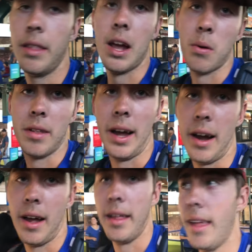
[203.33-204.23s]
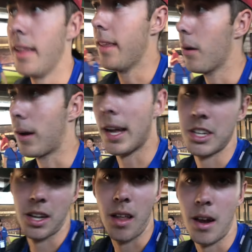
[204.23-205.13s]
they were there, and then they were
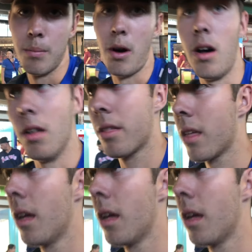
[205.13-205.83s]
catching a lot of balls.